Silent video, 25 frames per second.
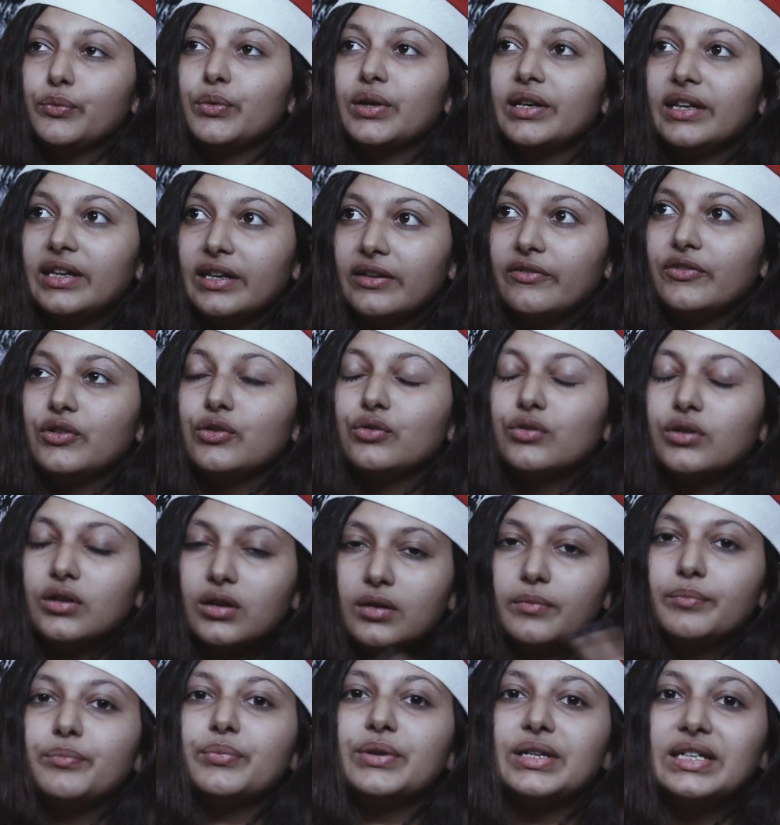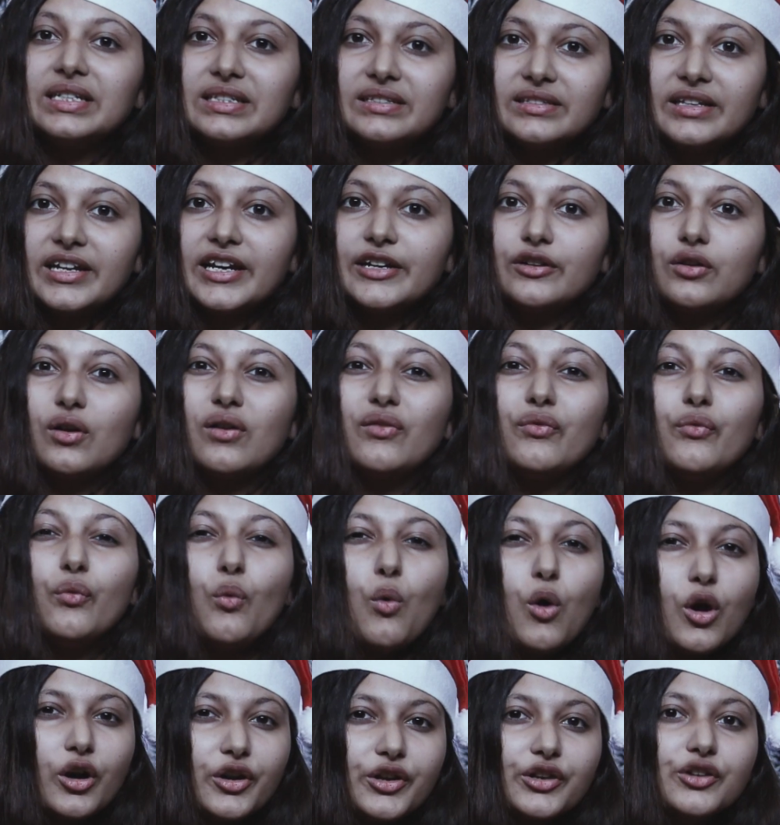It will give you a preset
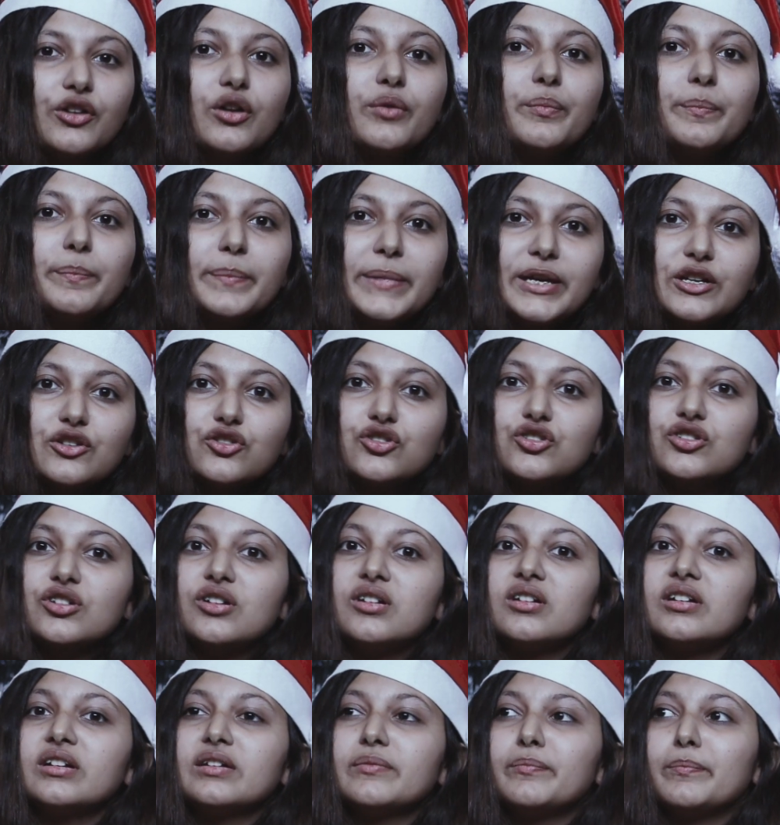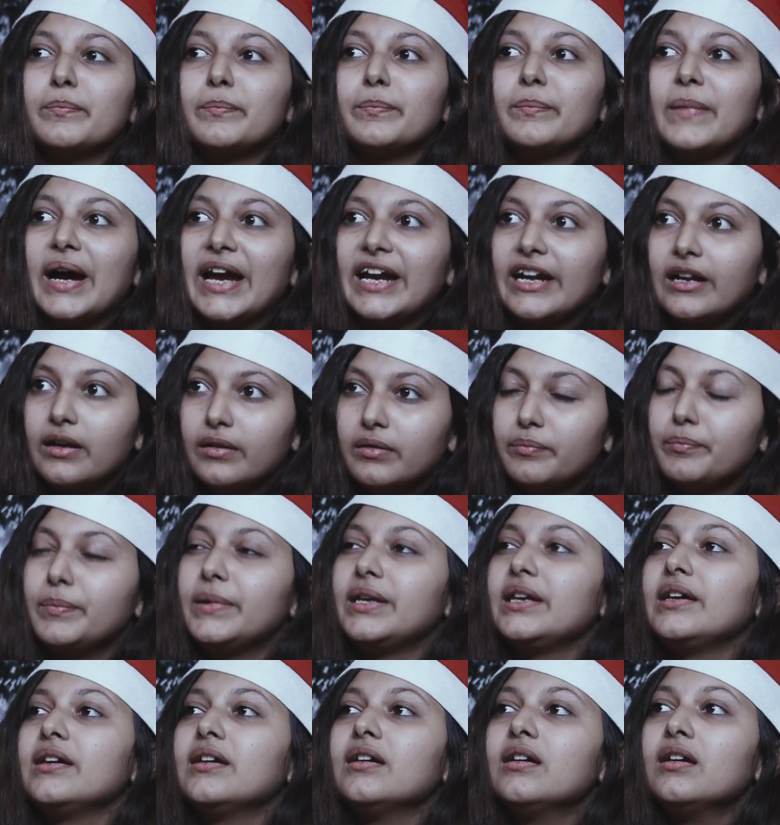of what your picture
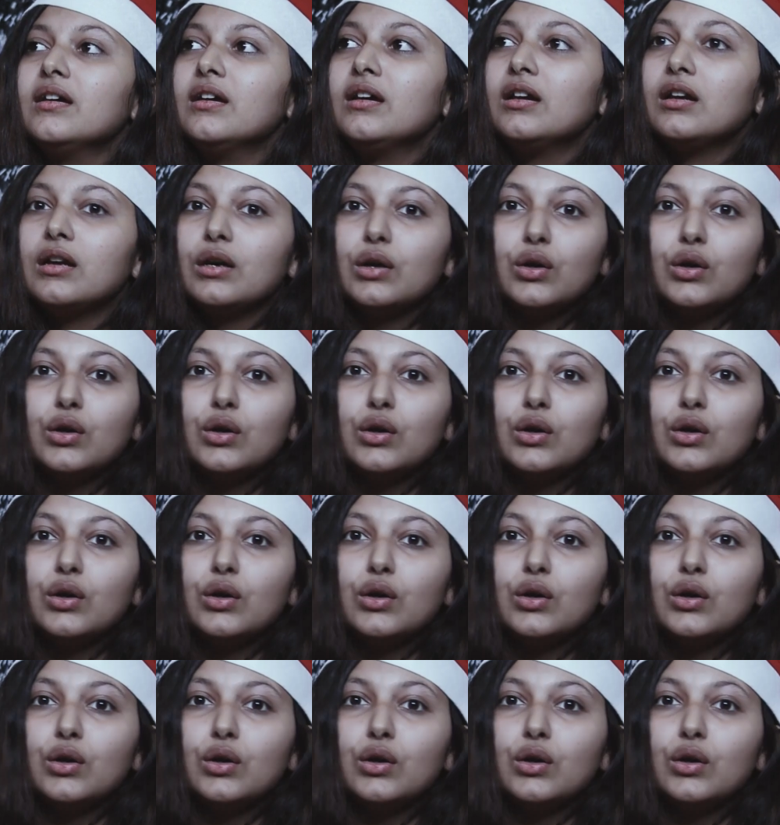might be